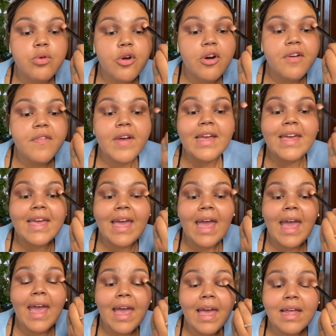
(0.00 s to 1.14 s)
know if I
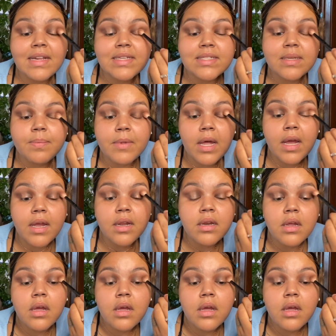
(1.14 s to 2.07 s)
can zip line,